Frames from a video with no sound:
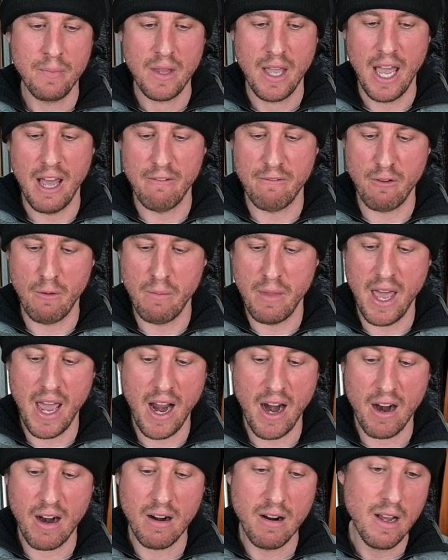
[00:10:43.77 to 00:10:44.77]
And from
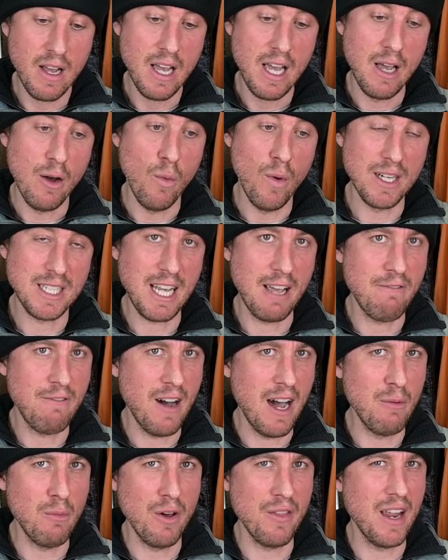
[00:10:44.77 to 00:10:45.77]
there, once I
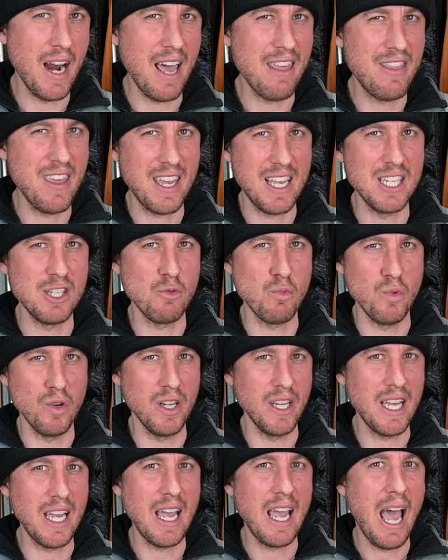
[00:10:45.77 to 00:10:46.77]
find one that I think is
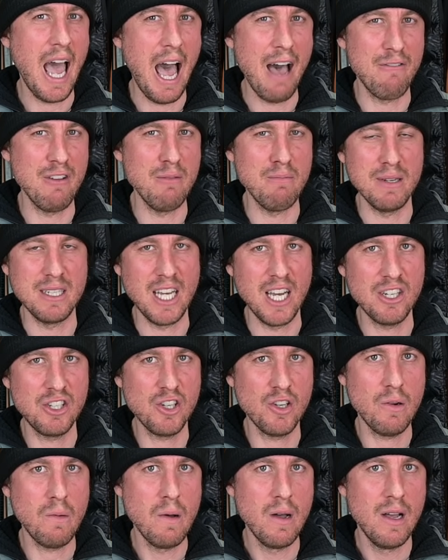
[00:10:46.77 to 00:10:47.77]
really having
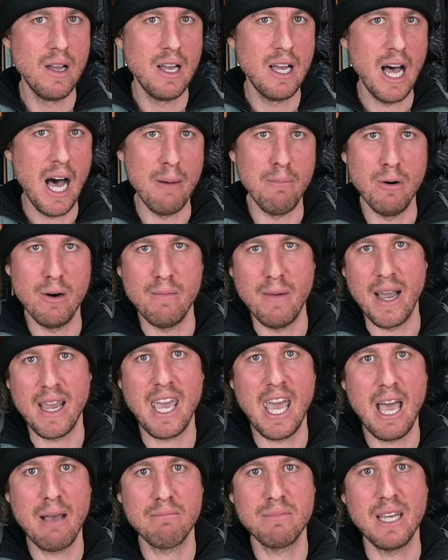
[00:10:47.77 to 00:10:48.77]
potential, I'll put my
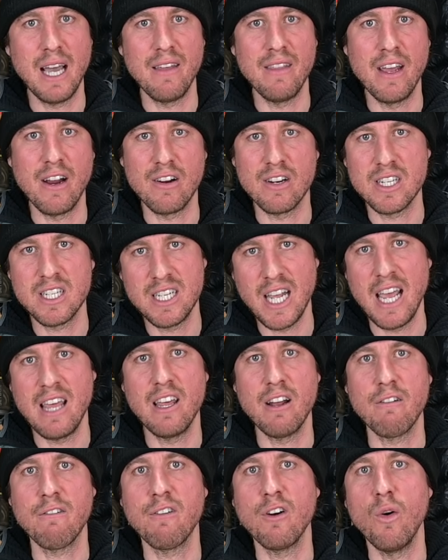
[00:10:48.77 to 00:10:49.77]
camp down there and stay
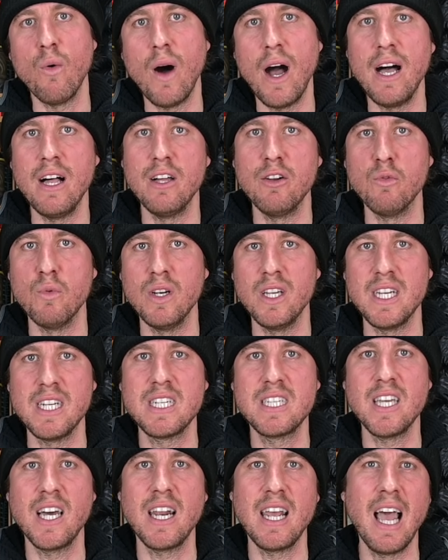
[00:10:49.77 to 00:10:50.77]
there for a while and really study